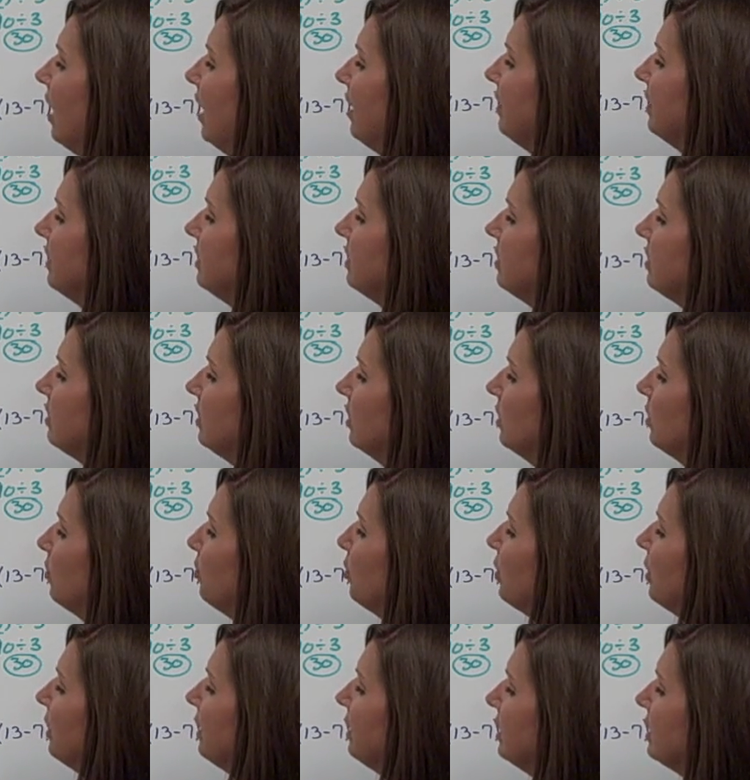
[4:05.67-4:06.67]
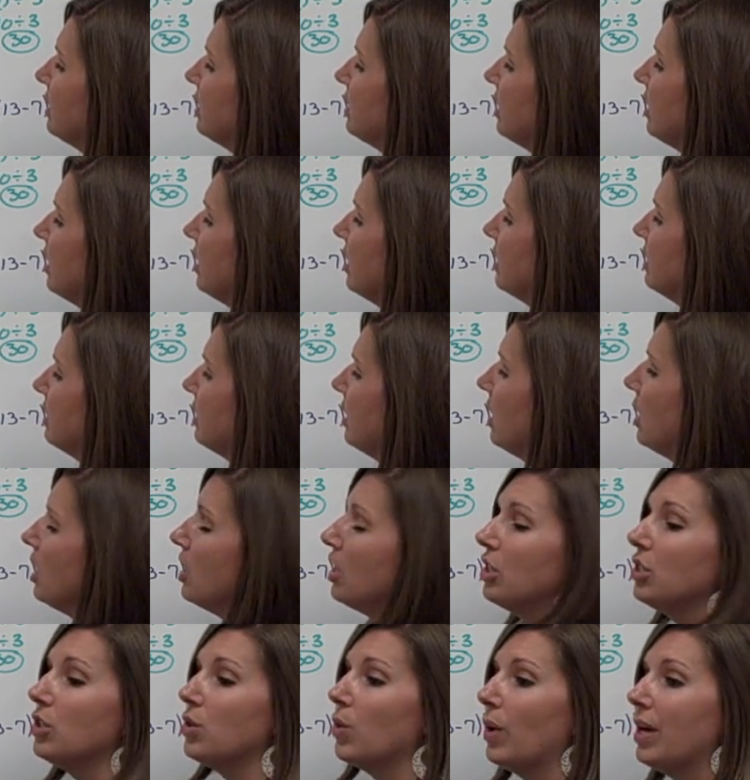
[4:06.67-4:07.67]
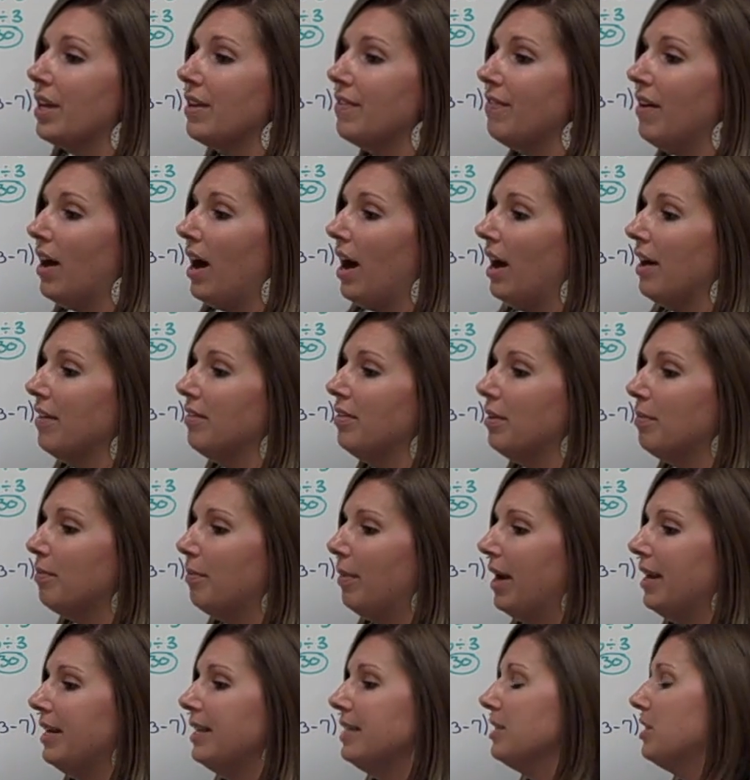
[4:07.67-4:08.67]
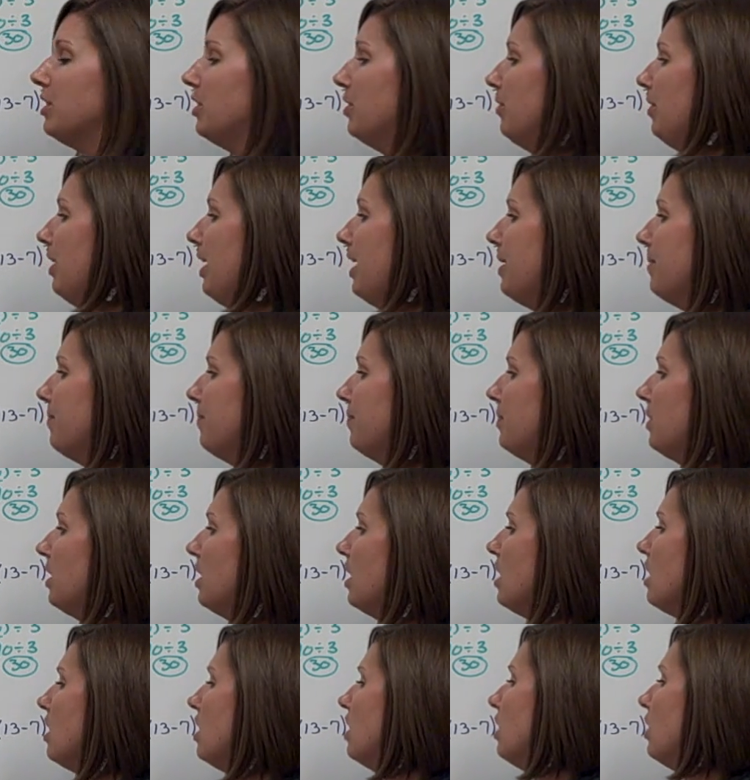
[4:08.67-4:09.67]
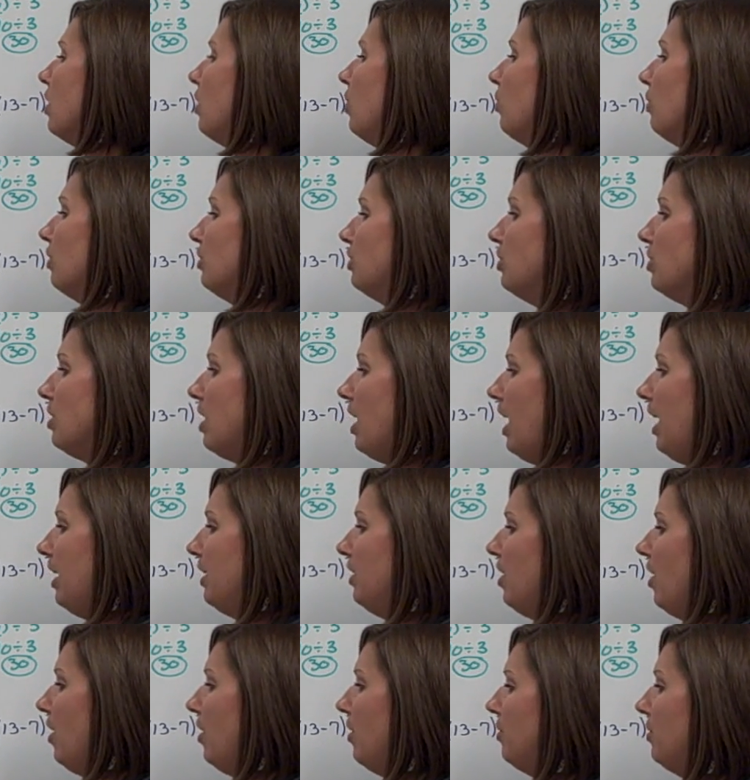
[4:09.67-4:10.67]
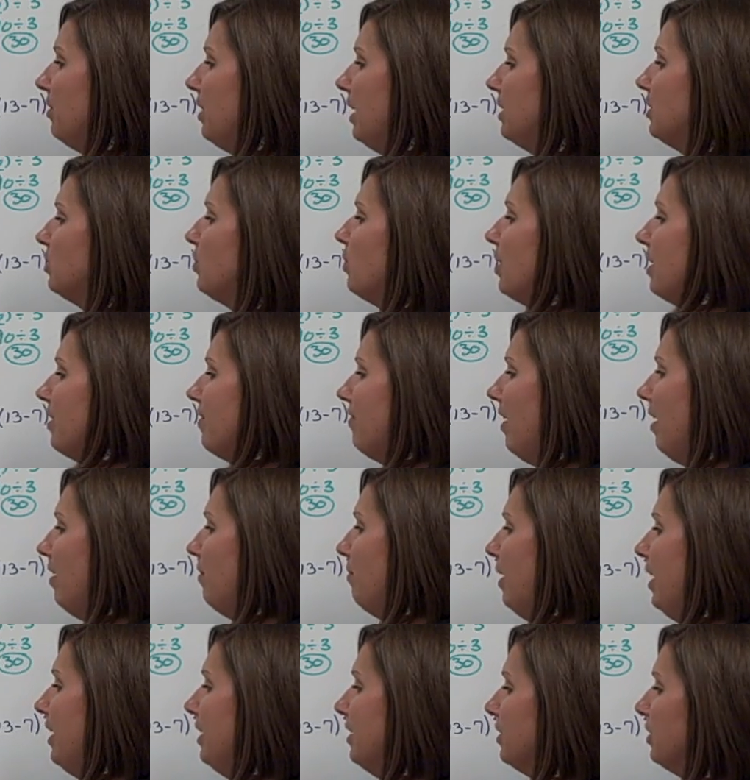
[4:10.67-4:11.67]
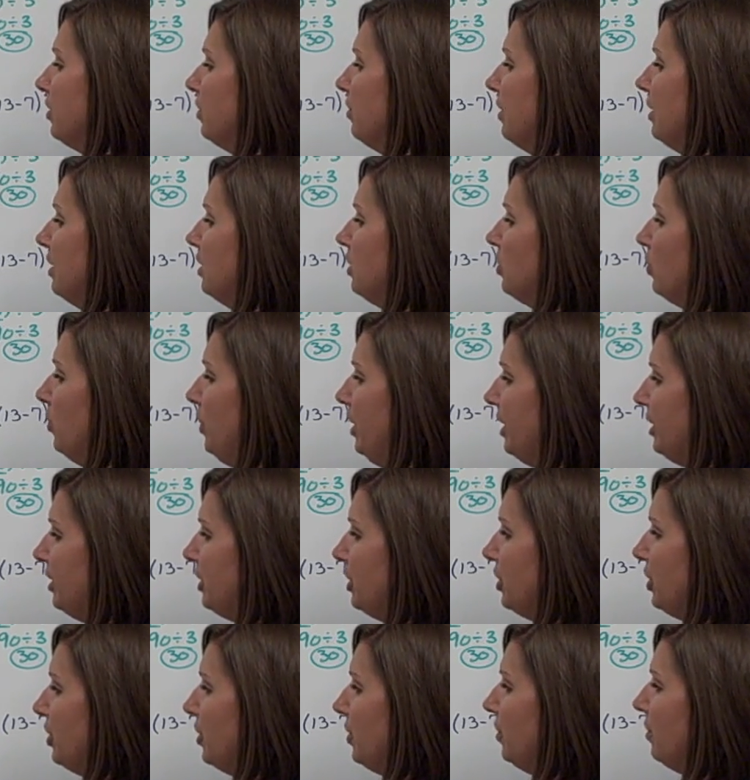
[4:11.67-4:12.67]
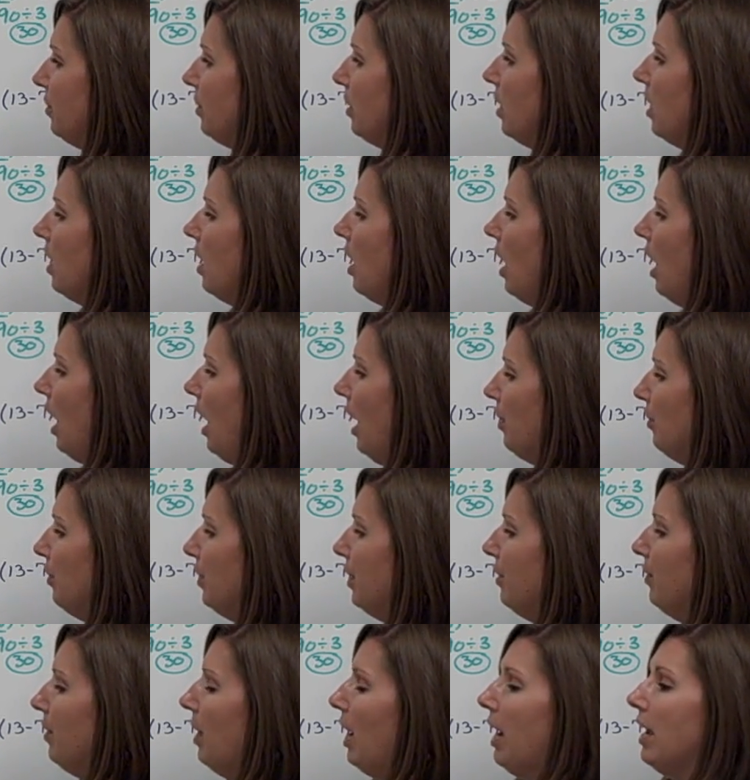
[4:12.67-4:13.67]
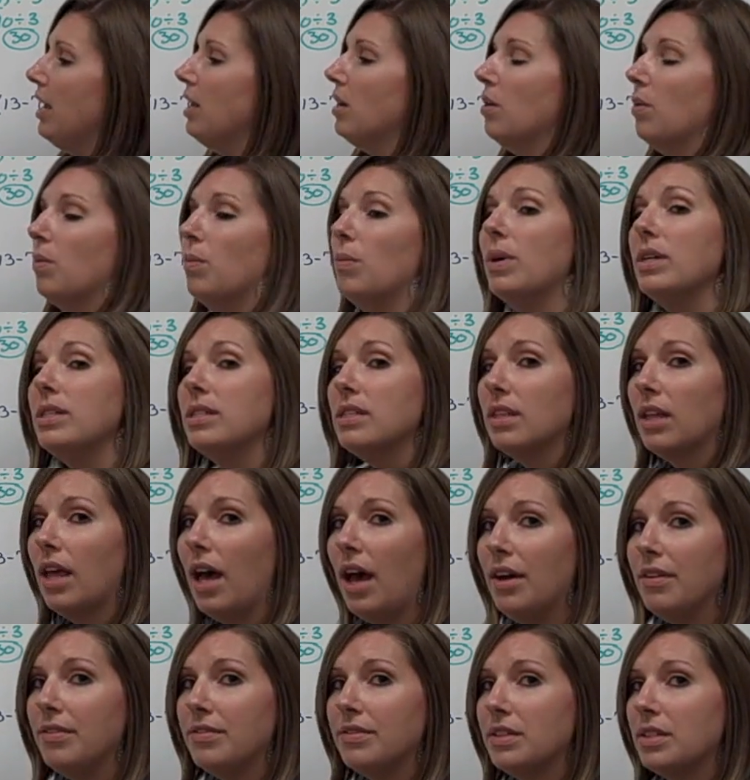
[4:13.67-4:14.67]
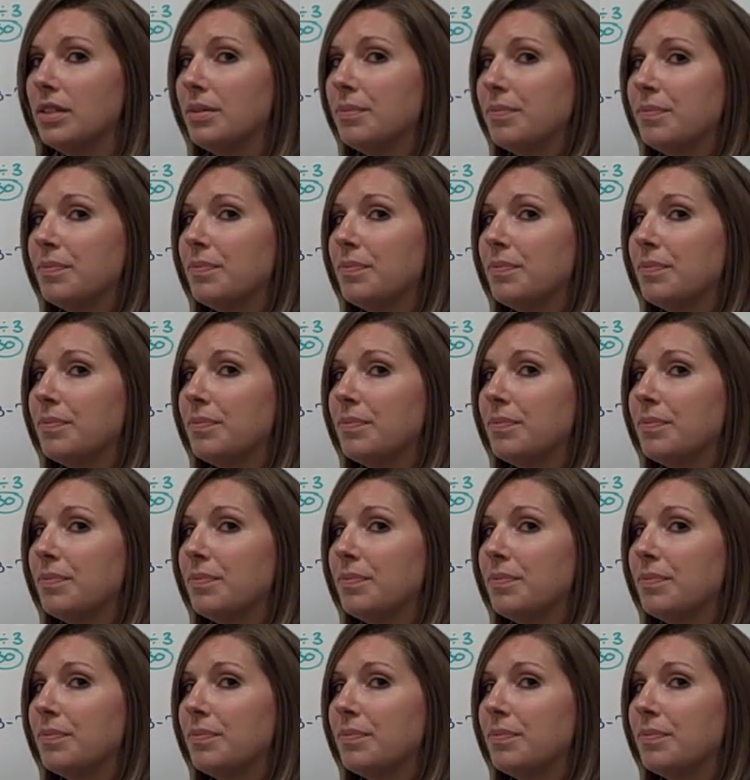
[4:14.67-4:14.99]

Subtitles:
and then still in parentheses, 25 minus 3. Well, I know that 25 minus 3 is 22. I rewrite what's left.